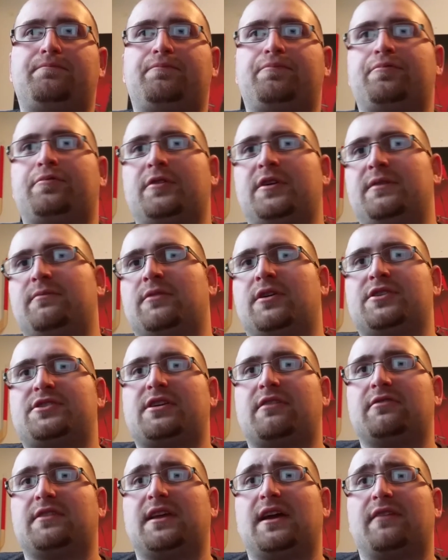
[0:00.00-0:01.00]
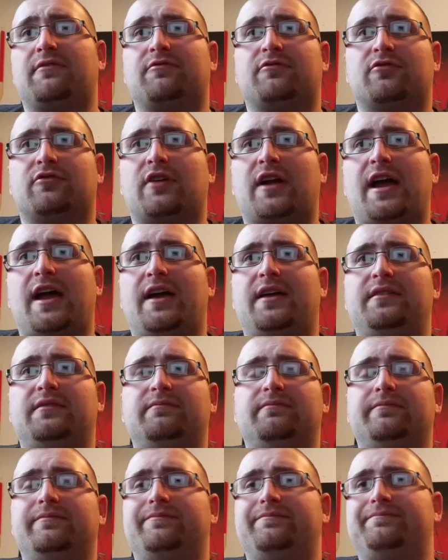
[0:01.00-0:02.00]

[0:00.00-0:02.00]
pretty much everything I've read